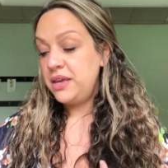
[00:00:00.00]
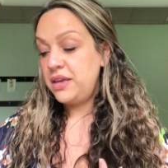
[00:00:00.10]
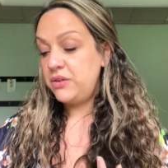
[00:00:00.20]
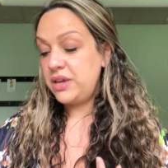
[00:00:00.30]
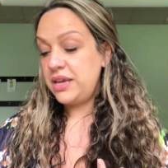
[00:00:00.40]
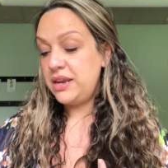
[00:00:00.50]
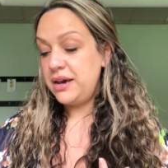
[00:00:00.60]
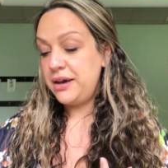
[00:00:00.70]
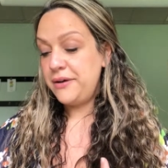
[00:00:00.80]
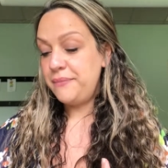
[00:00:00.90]
you can
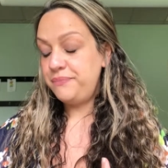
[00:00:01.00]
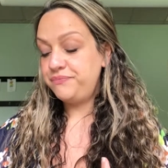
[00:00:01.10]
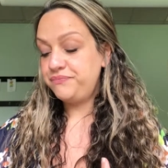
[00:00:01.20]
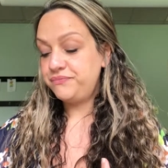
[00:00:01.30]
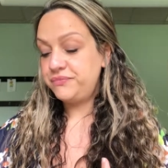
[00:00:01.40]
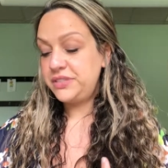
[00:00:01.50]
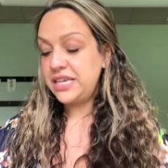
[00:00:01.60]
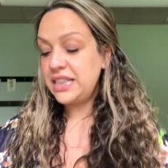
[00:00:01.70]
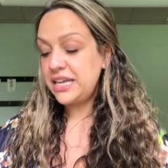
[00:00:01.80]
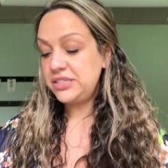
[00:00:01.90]
um,
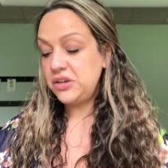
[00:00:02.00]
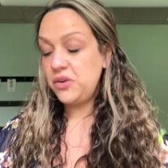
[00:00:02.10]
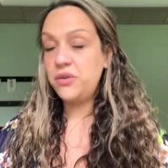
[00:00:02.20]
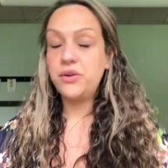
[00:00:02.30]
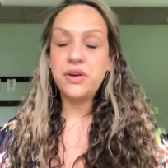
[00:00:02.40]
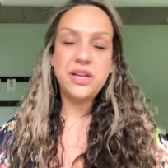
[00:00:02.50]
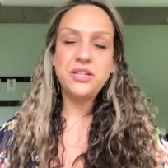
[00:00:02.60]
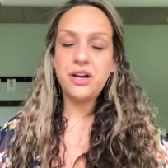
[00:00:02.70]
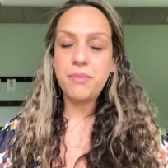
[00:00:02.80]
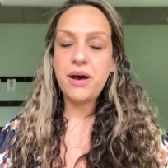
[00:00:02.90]
sing that song and
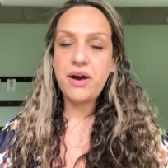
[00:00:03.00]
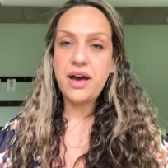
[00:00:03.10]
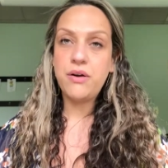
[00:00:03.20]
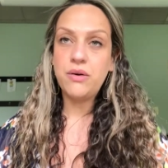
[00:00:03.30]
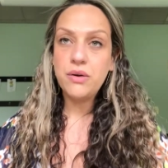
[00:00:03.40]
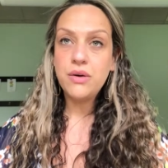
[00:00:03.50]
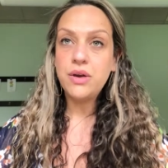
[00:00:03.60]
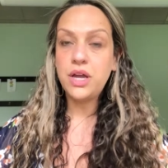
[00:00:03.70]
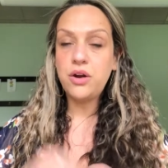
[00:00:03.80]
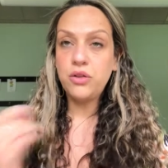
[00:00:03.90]
talk about how,
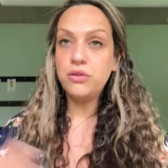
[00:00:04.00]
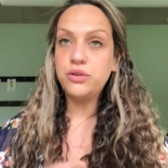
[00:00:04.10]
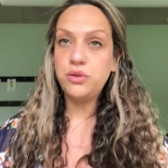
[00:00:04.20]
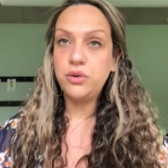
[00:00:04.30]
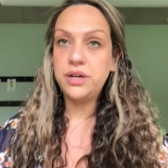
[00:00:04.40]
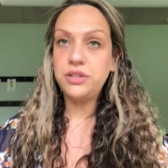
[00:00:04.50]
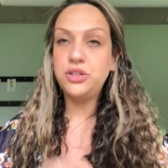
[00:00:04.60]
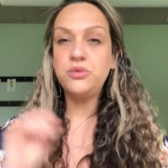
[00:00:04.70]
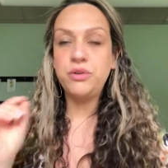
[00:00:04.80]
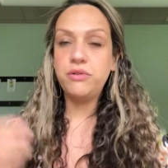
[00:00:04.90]
in all those stories,
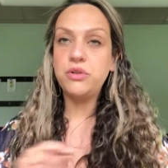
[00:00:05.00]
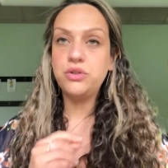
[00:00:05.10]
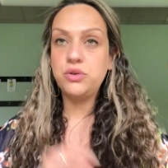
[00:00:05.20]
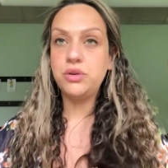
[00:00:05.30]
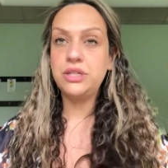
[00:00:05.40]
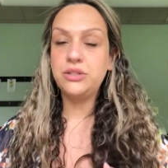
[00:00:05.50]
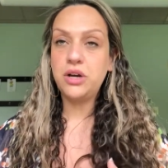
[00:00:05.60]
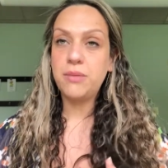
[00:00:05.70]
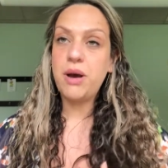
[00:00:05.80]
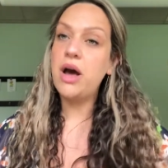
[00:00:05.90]
just review the story and
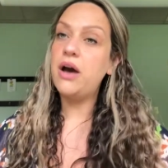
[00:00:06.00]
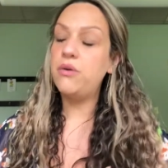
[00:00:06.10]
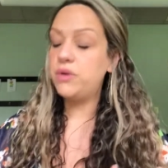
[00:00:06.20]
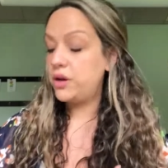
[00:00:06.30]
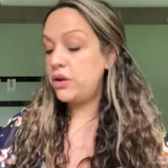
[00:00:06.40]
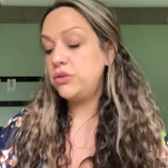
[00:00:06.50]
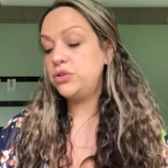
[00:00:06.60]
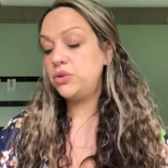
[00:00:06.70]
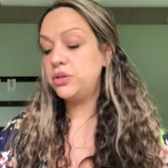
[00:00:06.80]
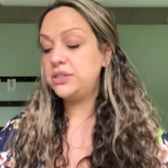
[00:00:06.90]
talk about how, in all
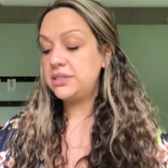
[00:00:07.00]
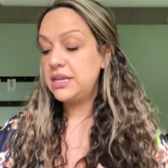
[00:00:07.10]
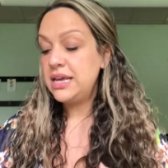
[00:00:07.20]
those stories,